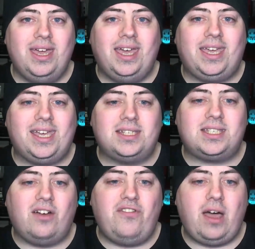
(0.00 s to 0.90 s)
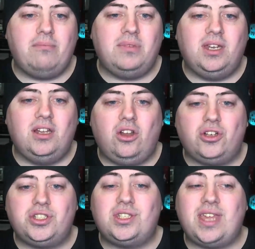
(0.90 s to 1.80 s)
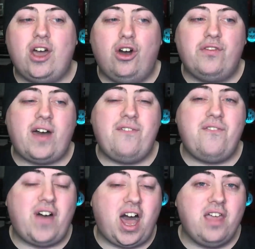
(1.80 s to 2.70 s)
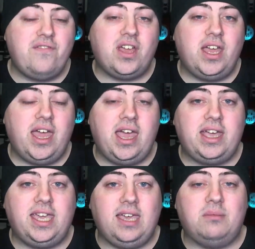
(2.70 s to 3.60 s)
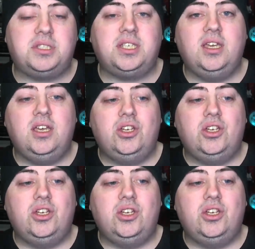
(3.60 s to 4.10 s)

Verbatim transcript: against Southampton and lost their other five uh, games.